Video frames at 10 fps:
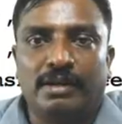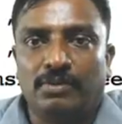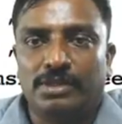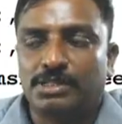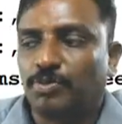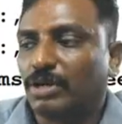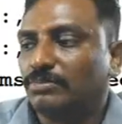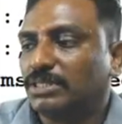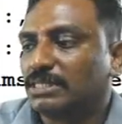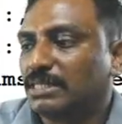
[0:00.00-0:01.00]
clear with this
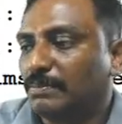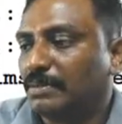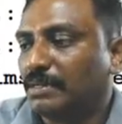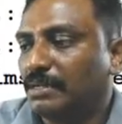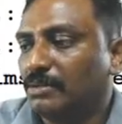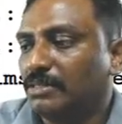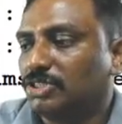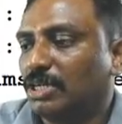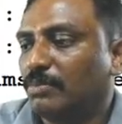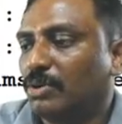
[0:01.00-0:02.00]
program, just type clear in the
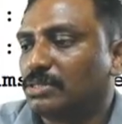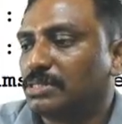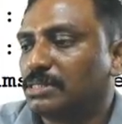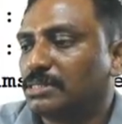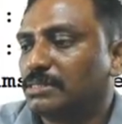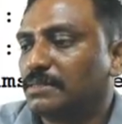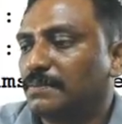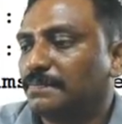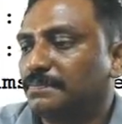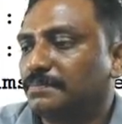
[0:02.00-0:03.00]
chat box.
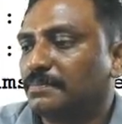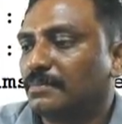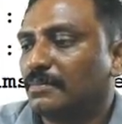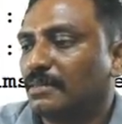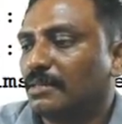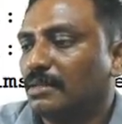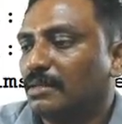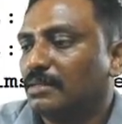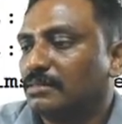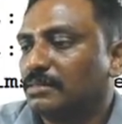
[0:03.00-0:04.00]

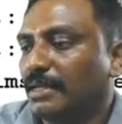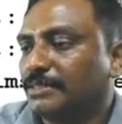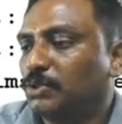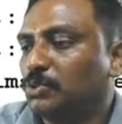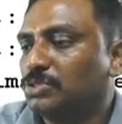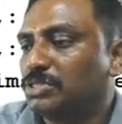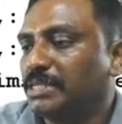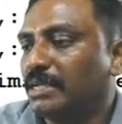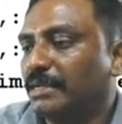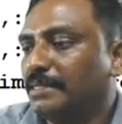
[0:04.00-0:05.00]
Thank you,
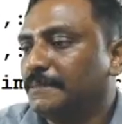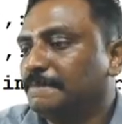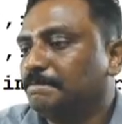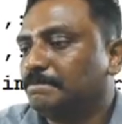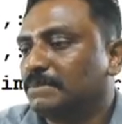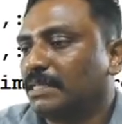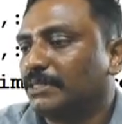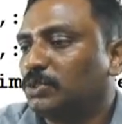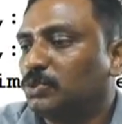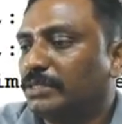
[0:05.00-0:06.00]
Sriani.
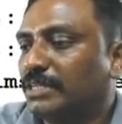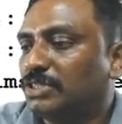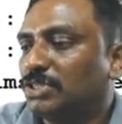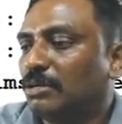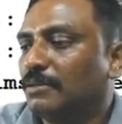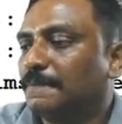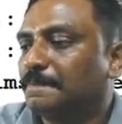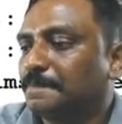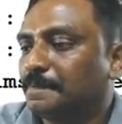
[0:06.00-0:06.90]
Thank you, Girija.